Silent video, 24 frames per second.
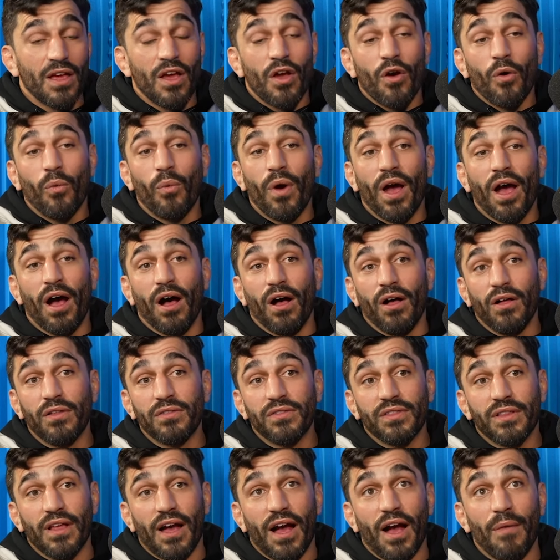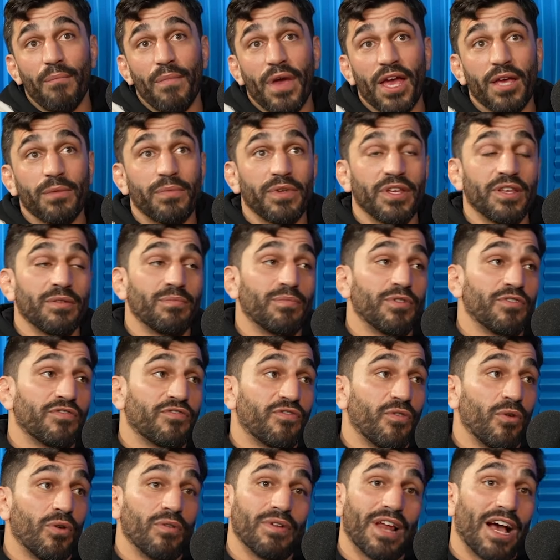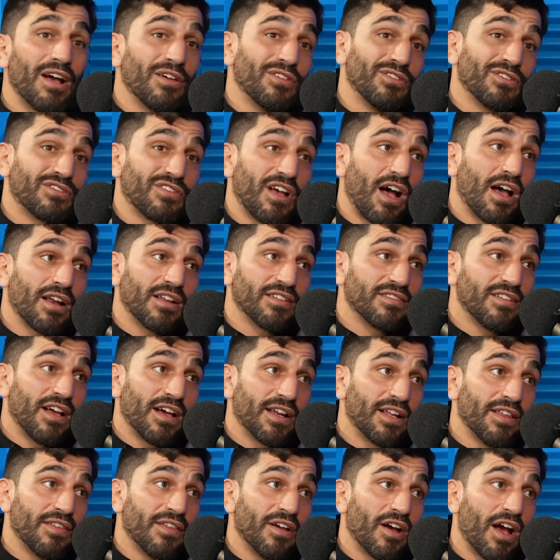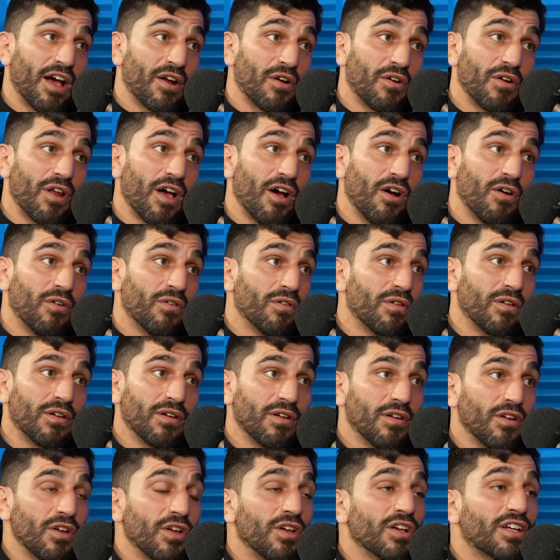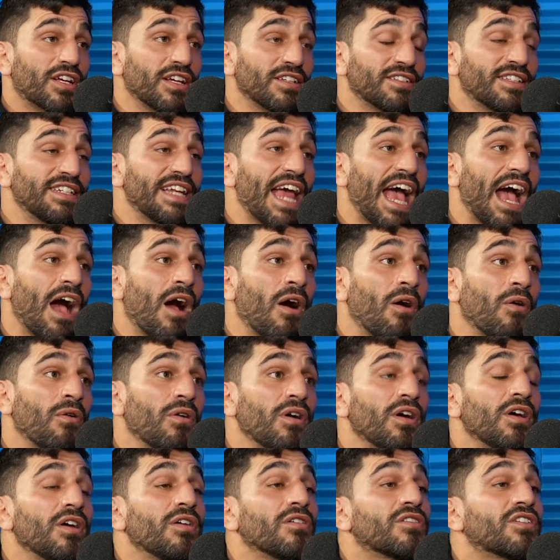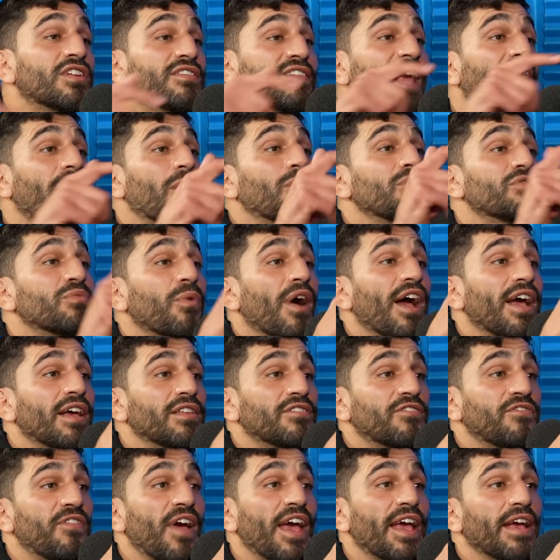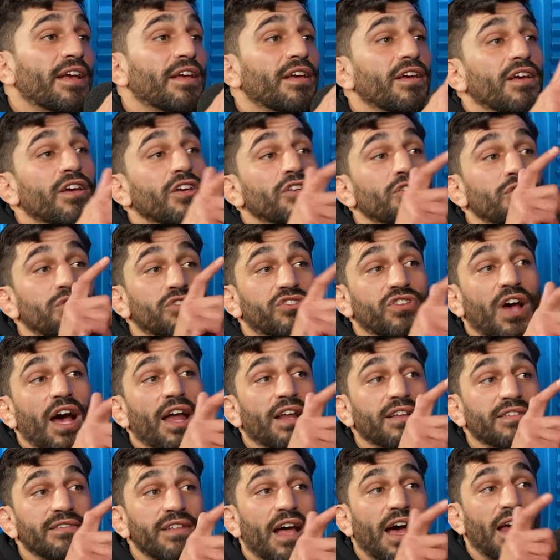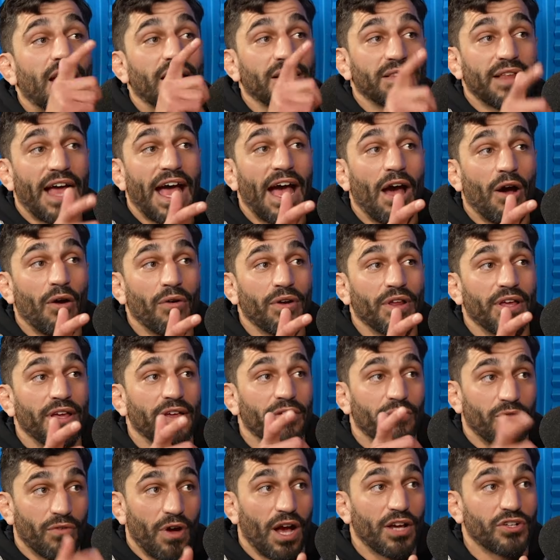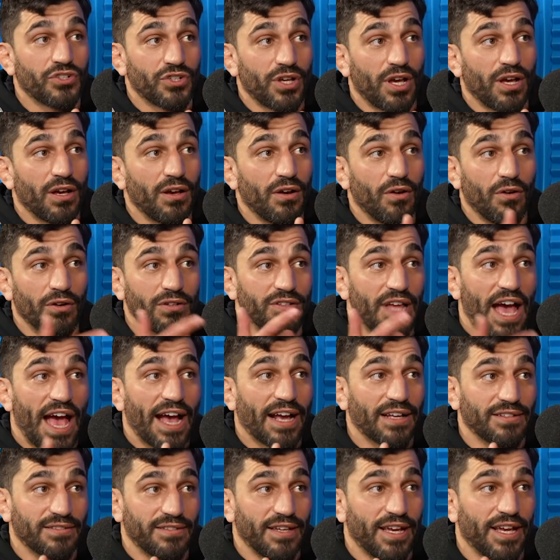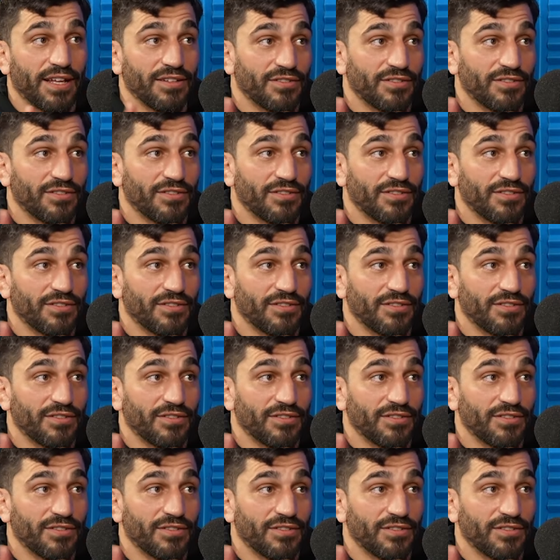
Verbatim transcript: Well, maybe before now USADA's not in there. I don't know. Because now, because that was why it's fake. USADA's not allowed in Russia or Dagestan.